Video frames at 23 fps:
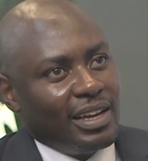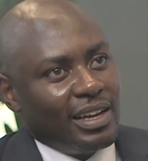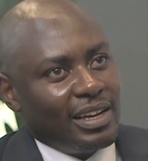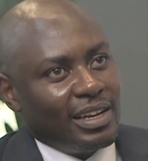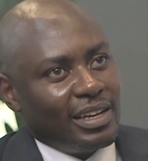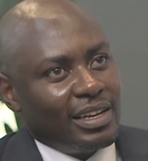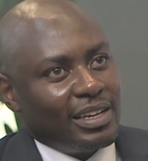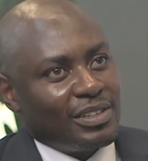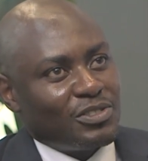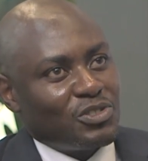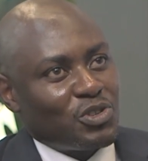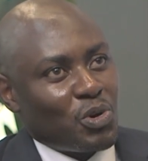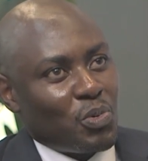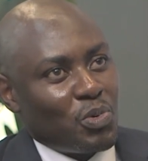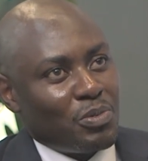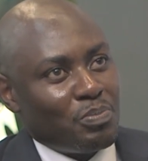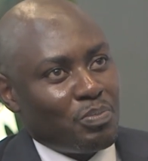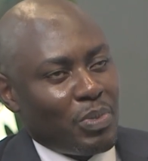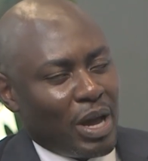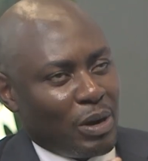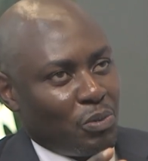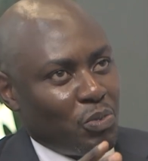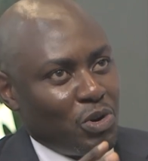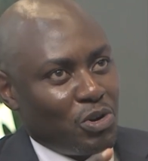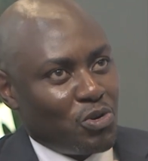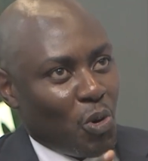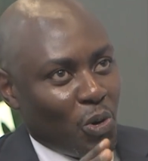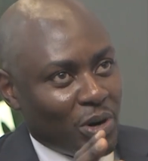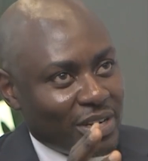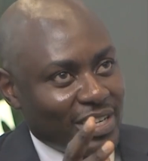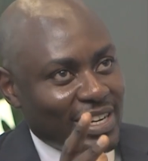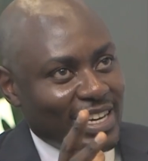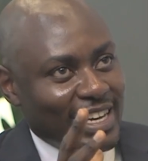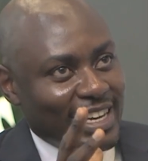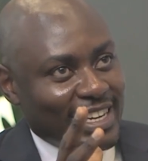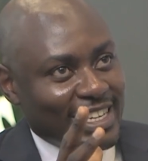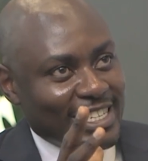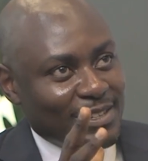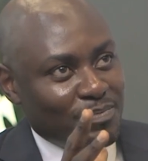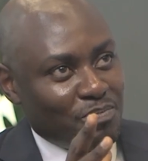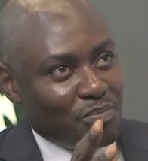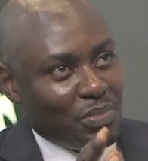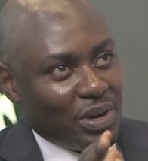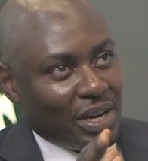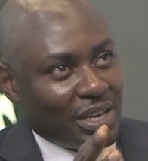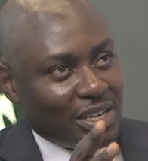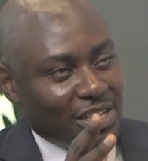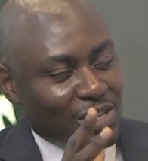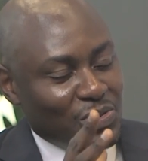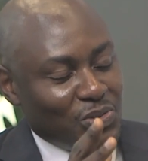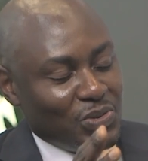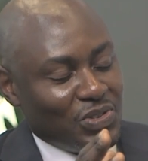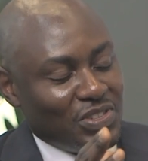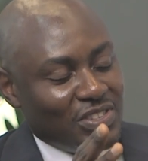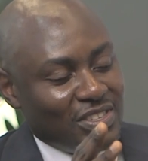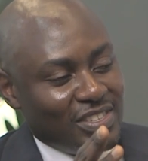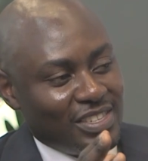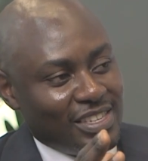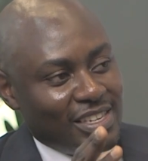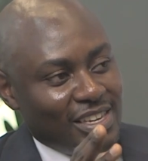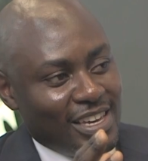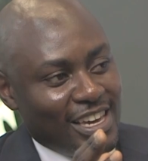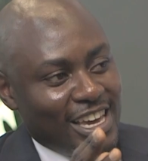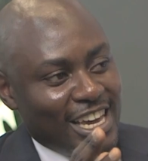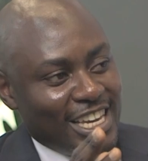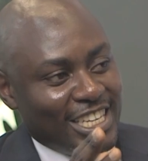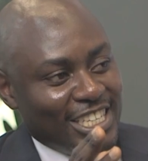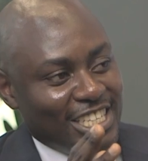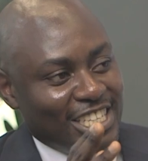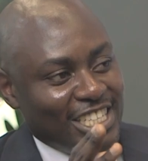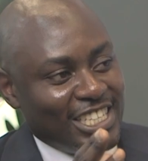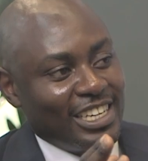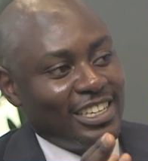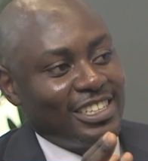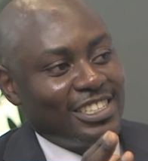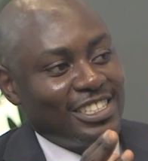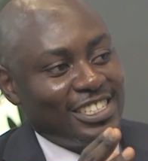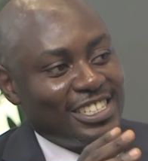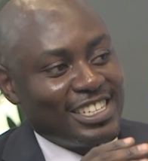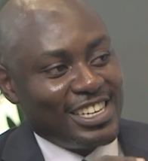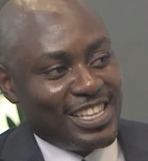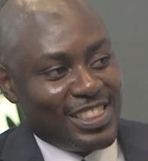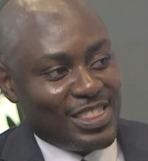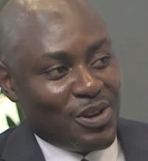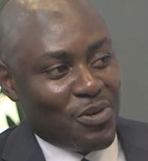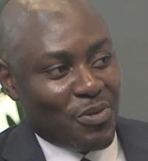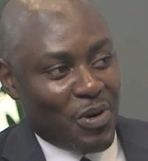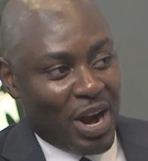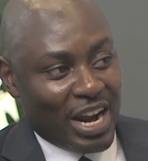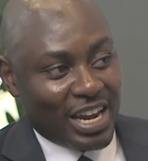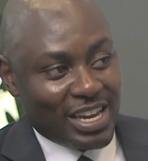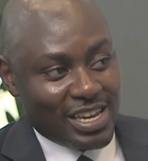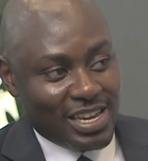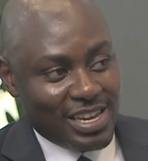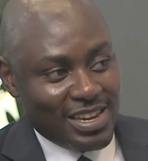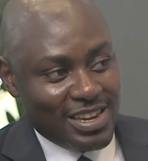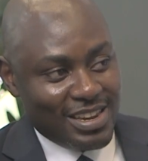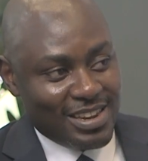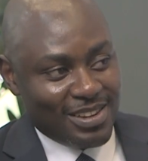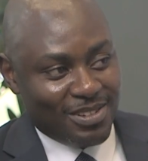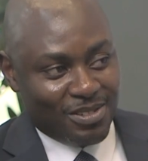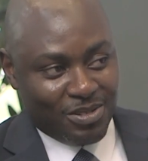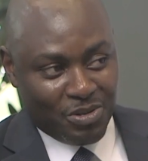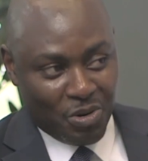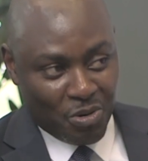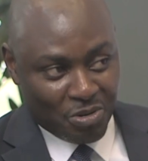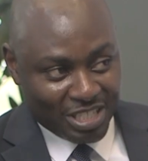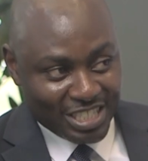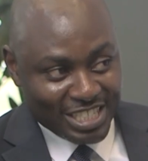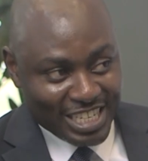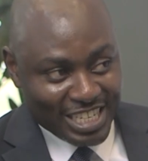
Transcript: But we don't expect to see a change in the ranking, not